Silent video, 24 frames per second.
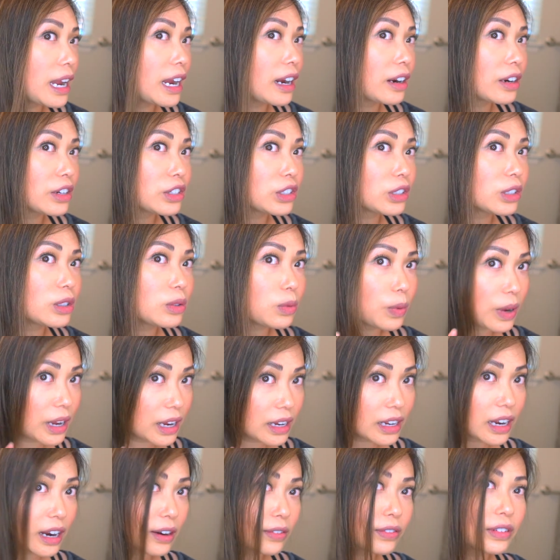hair a certain way,
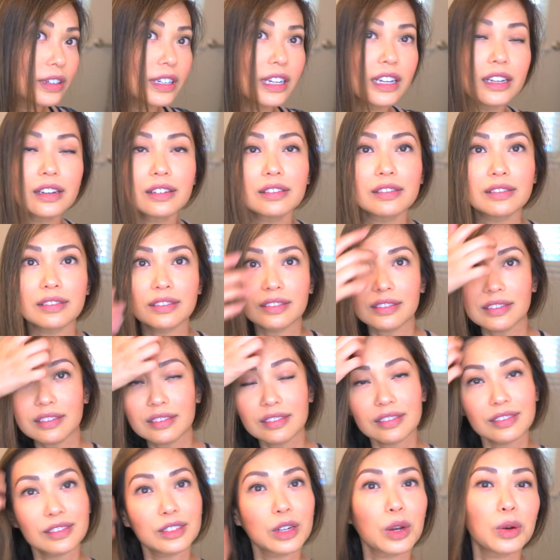covered it, and
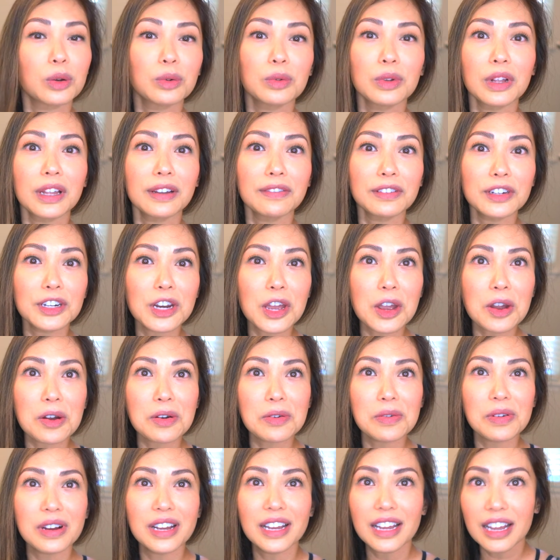no one will ever
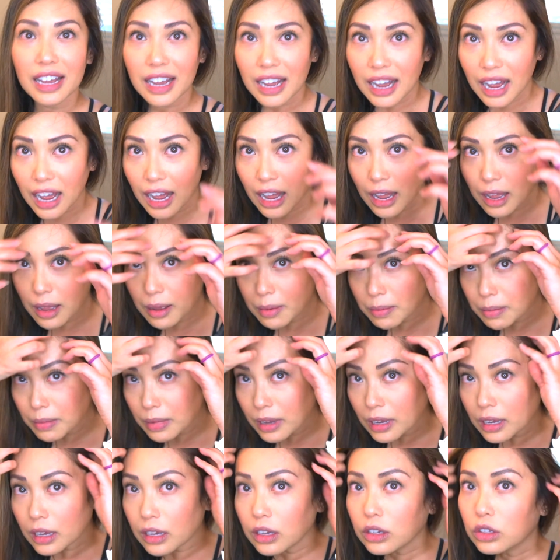know.
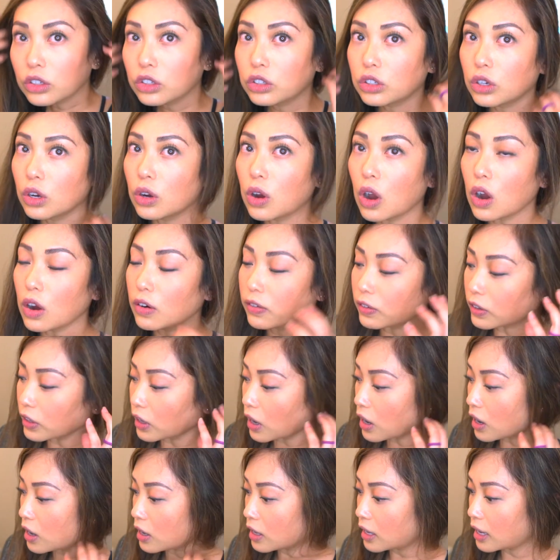So
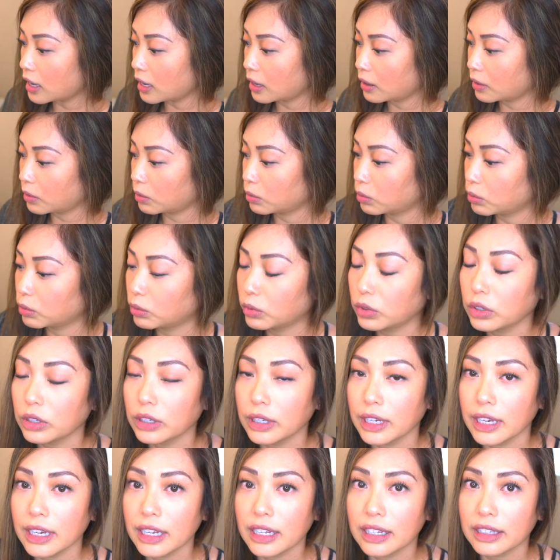overall,
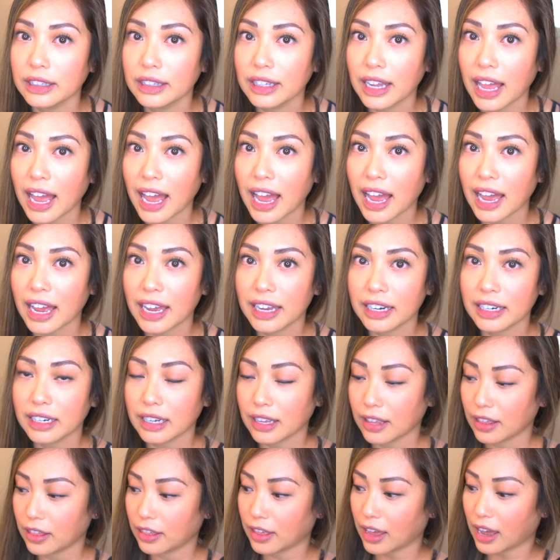really glad
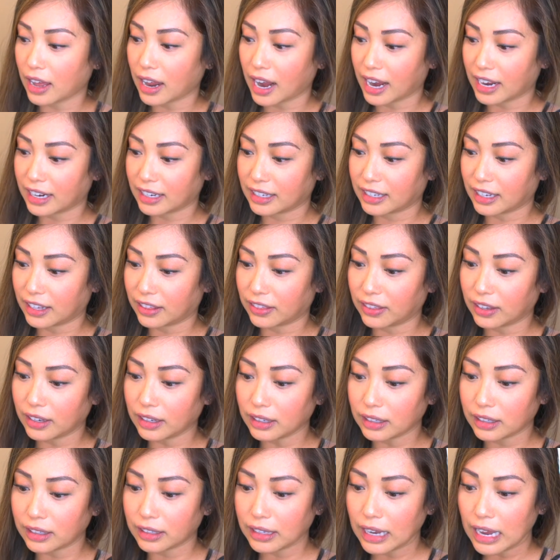that I did
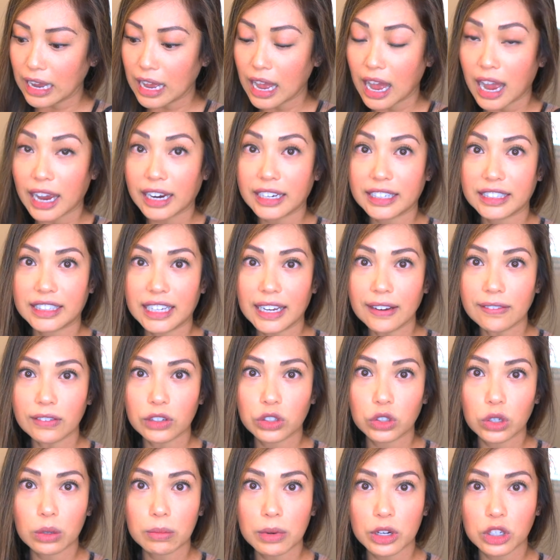this. I saved
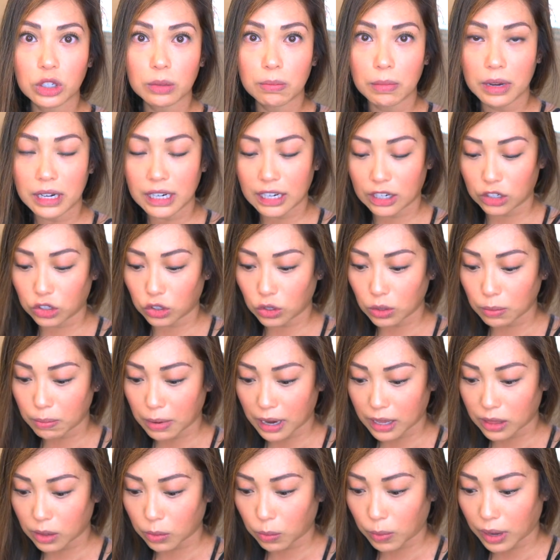so much money too,
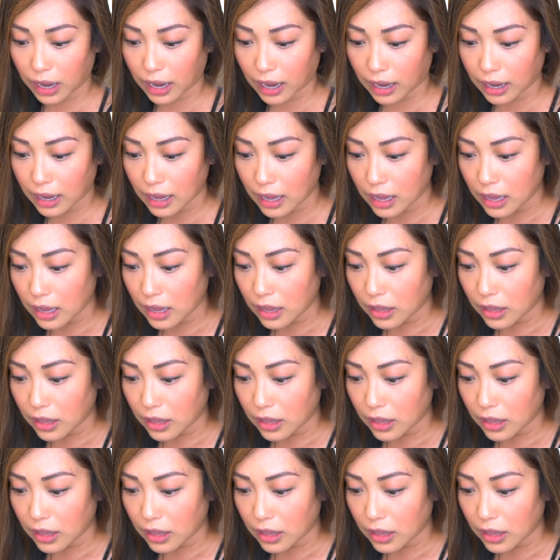by the way.